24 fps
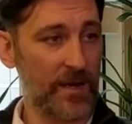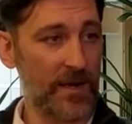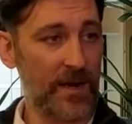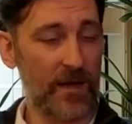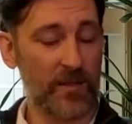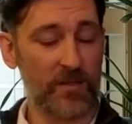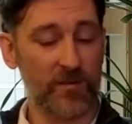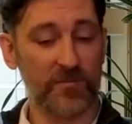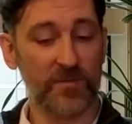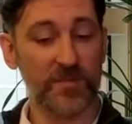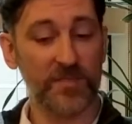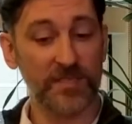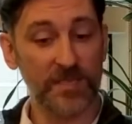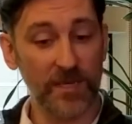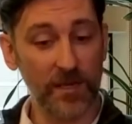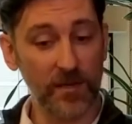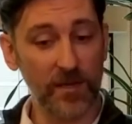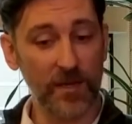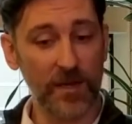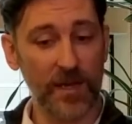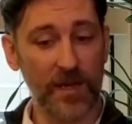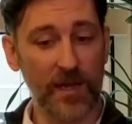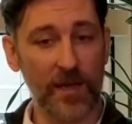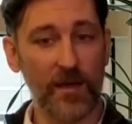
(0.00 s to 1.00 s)
Now, the
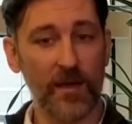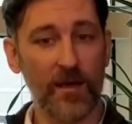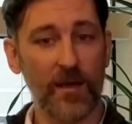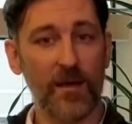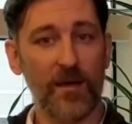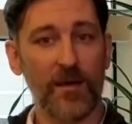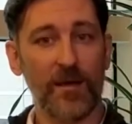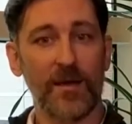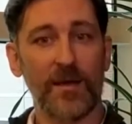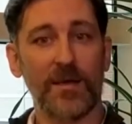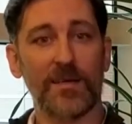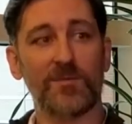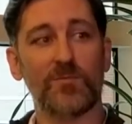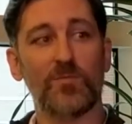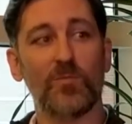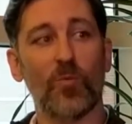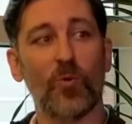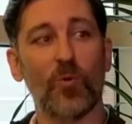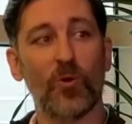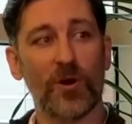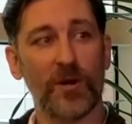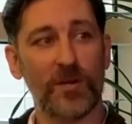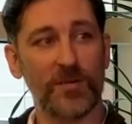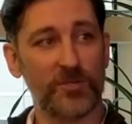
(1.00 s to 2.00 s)
facility is more